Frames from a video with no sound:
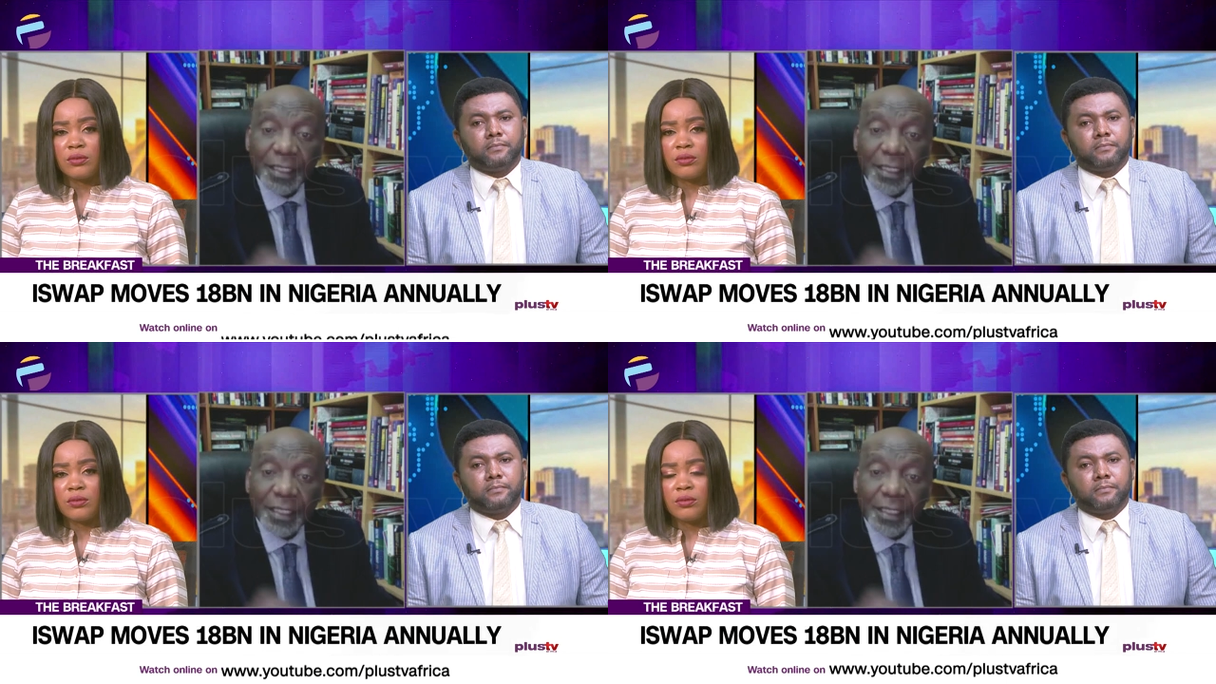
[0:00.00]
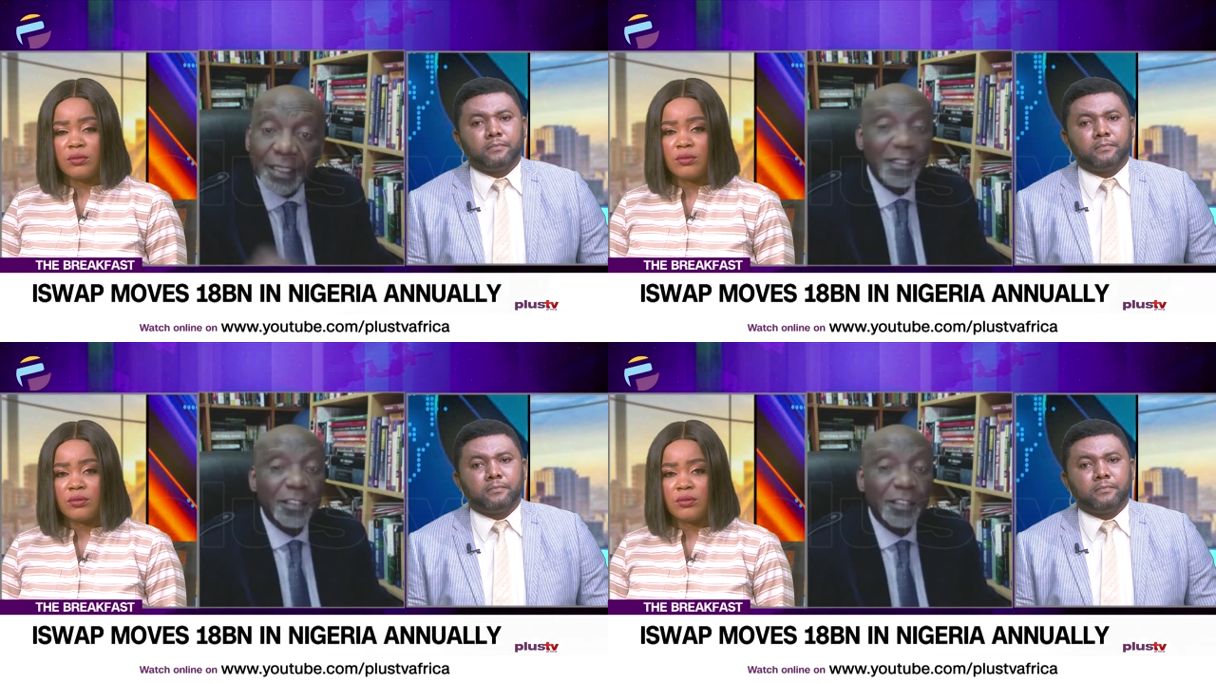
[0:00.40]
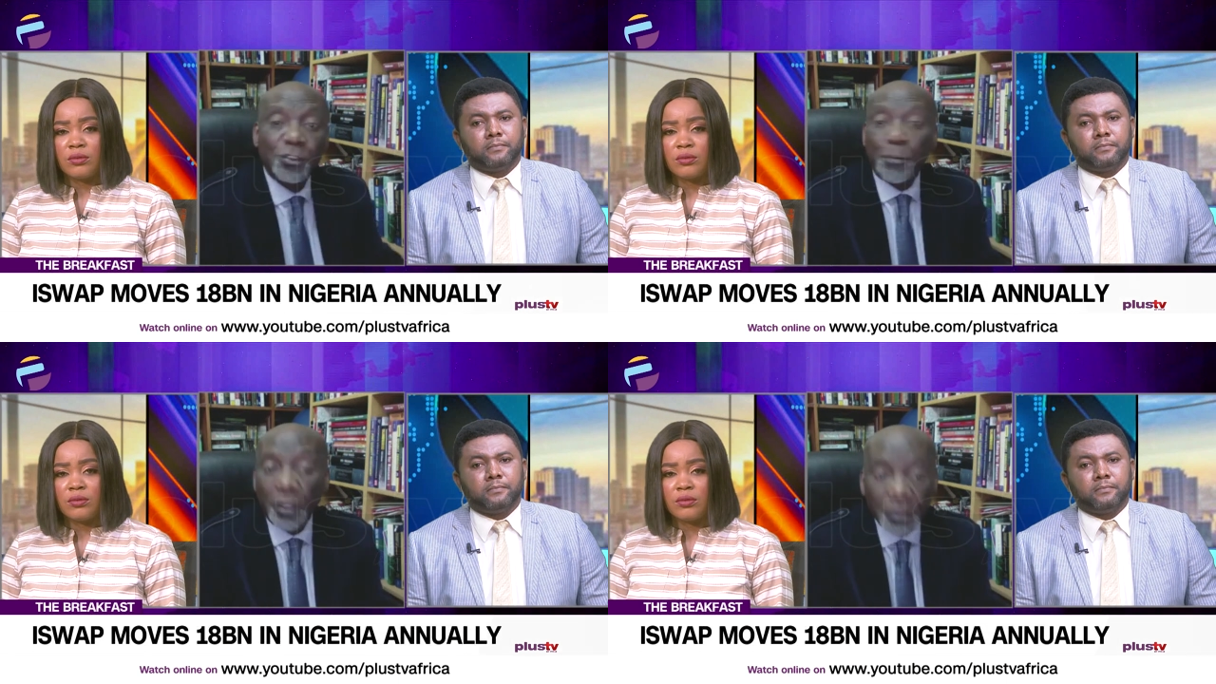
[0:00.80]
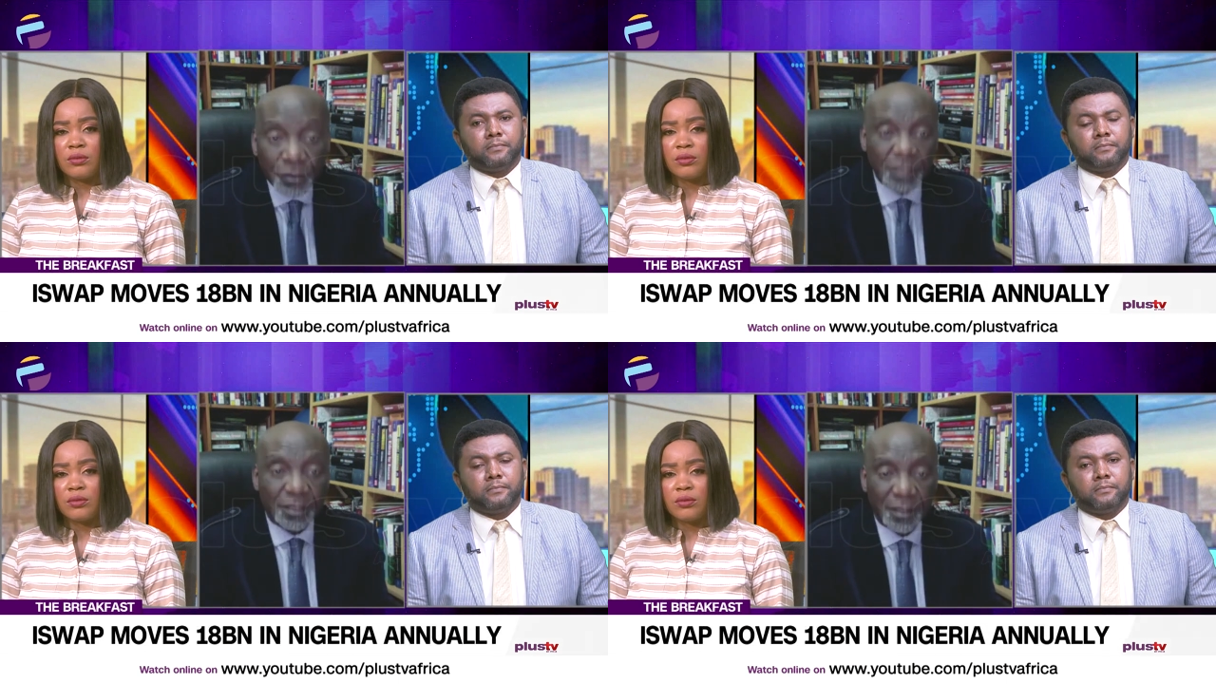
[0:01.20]
Speaker 1: in some
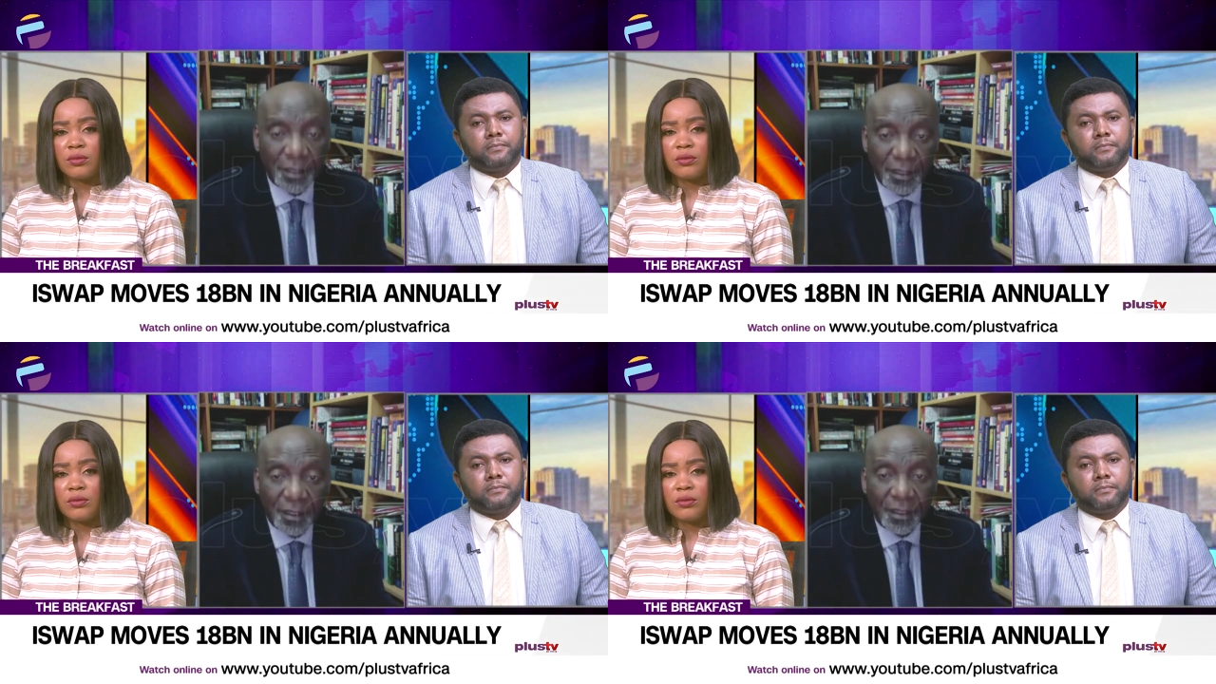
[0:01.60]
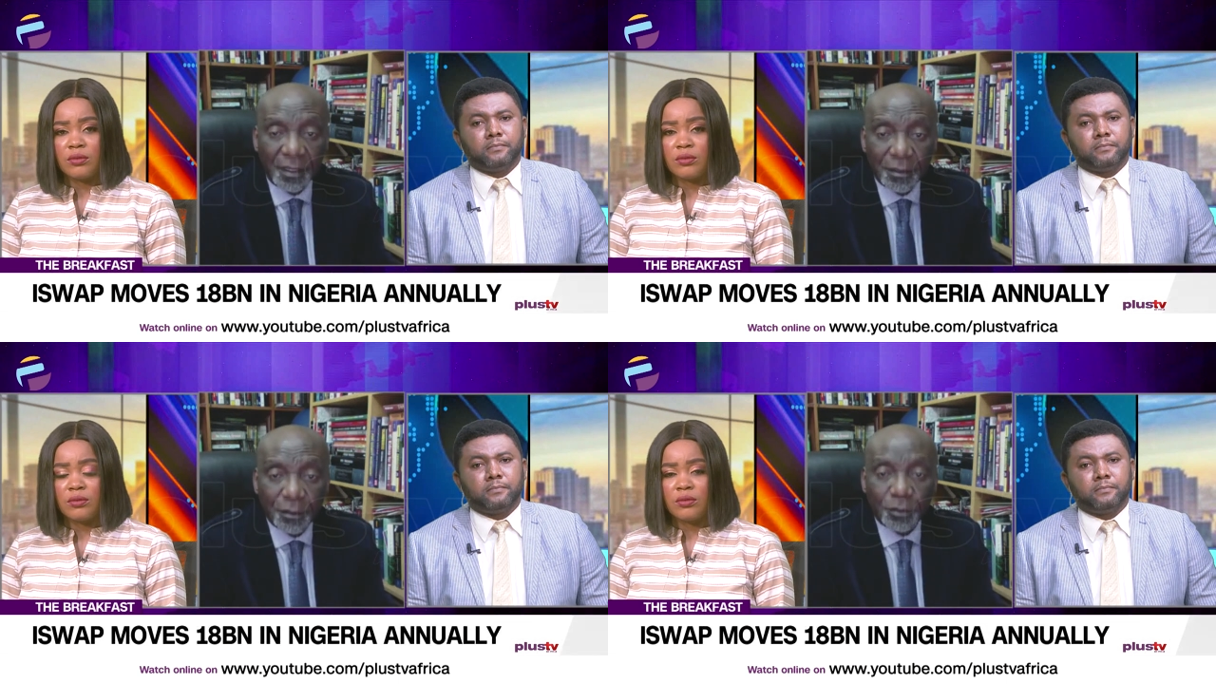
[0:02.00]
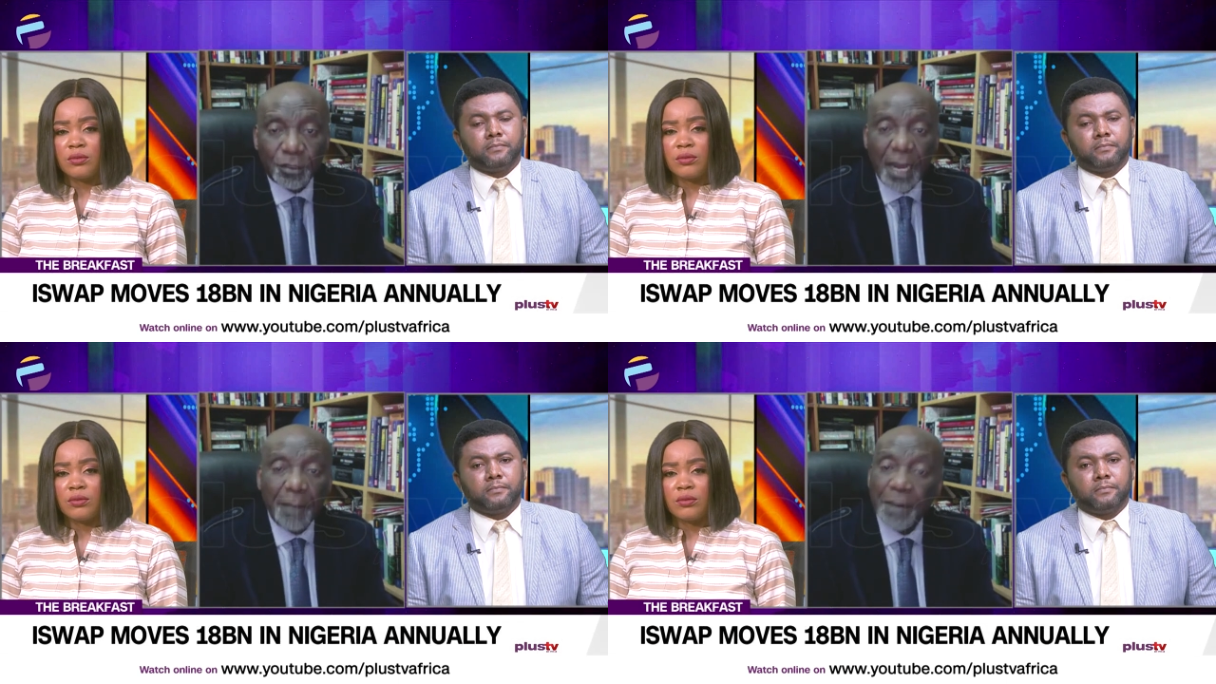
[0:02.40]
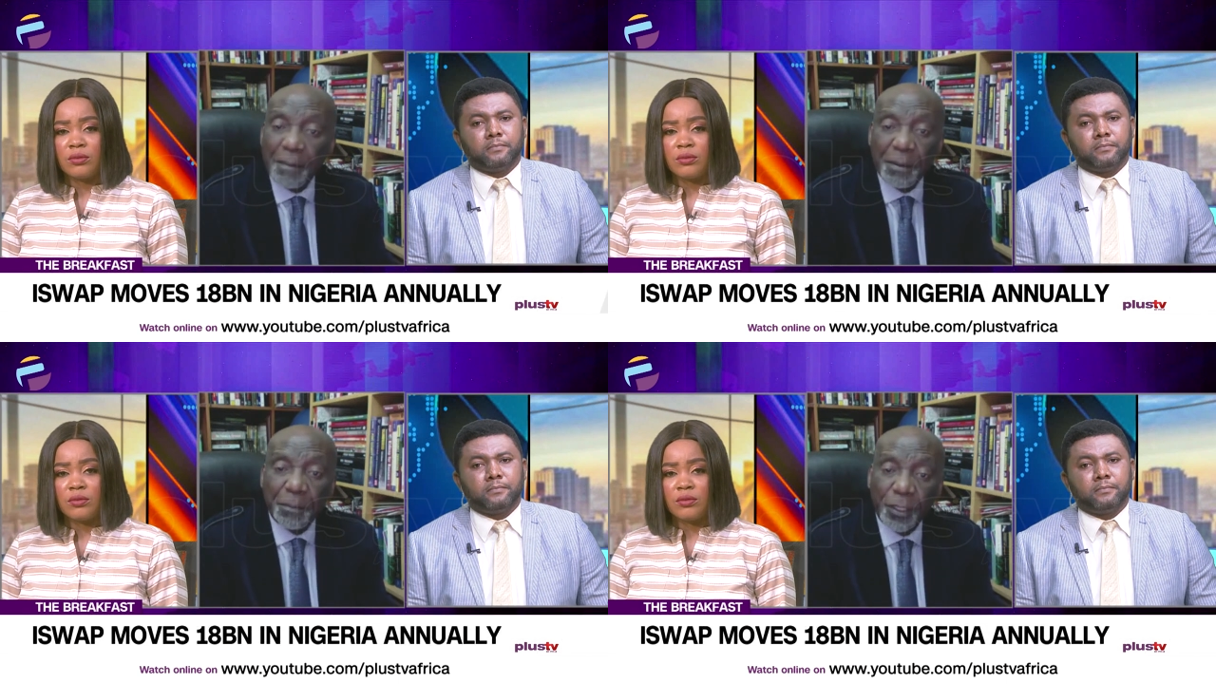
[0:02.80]
countries you try to bribe a
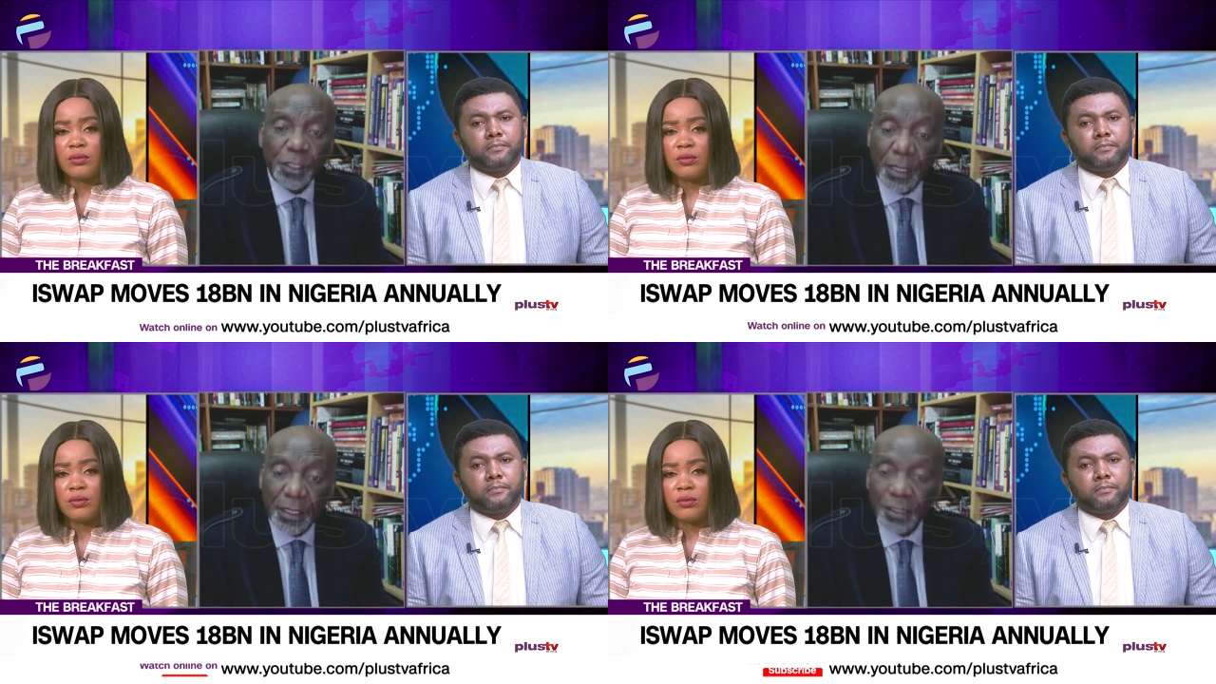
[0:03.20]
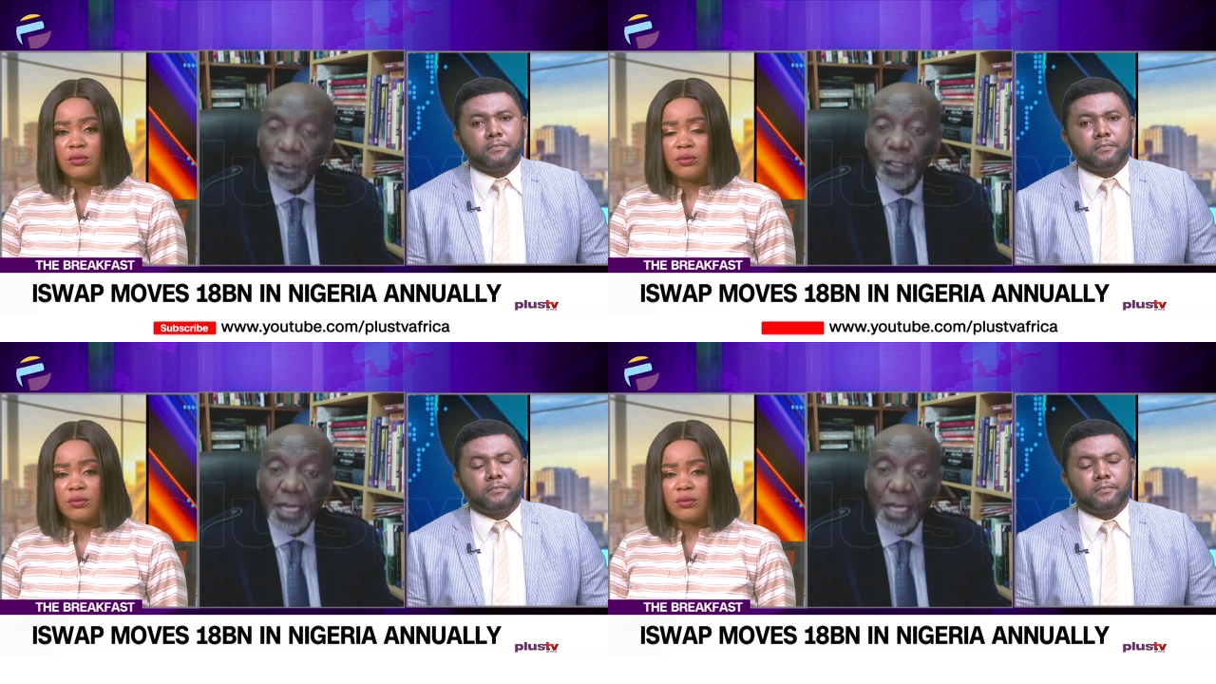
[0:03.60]
policeman in the United